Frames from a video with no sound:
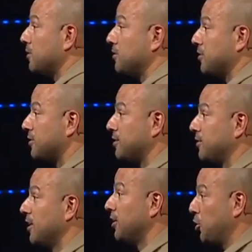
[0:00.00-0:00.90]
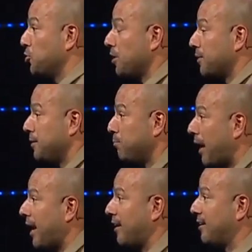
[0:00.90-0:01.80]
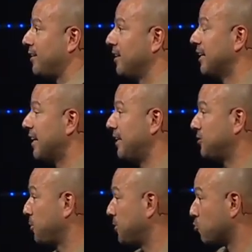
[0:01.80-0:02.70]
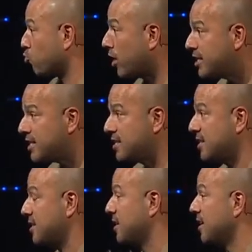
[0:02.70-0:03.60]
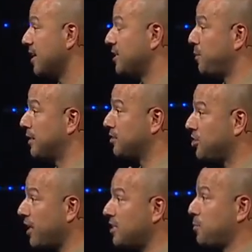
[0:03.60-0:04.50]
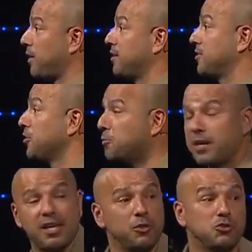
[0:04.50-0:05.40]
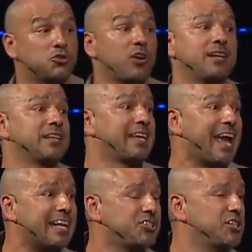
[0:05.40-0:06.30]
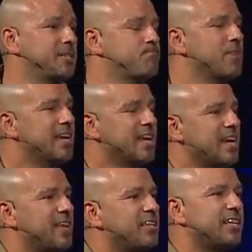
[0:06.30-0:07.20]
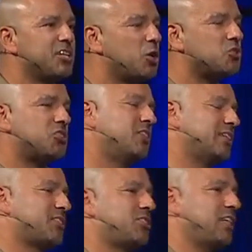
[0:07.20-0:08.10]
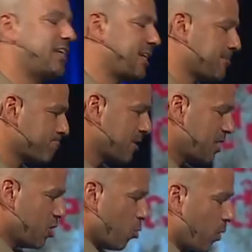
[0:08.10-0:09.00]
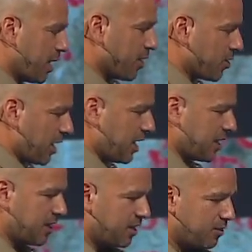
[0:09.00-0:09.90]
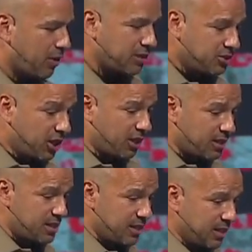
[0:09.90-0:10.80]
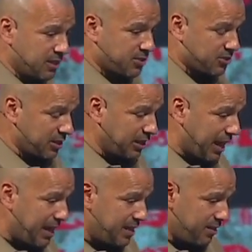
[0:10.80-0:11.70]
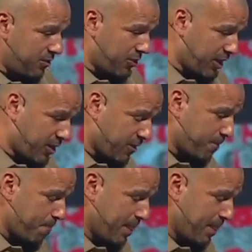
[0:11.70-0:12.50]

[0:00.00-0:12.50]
is just to do something bad. So he's running, and he's being chased by this other man who's trying to catch him. And then it goes to this scene where Valjean is laying there